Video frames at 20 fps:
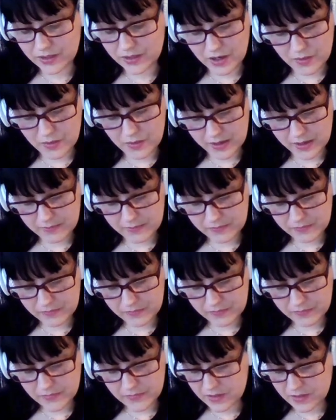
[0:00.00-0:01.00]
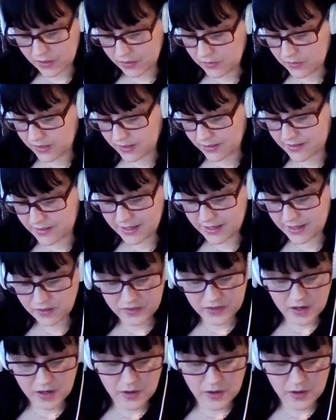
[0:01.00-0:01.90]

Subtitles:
to know it. So instead of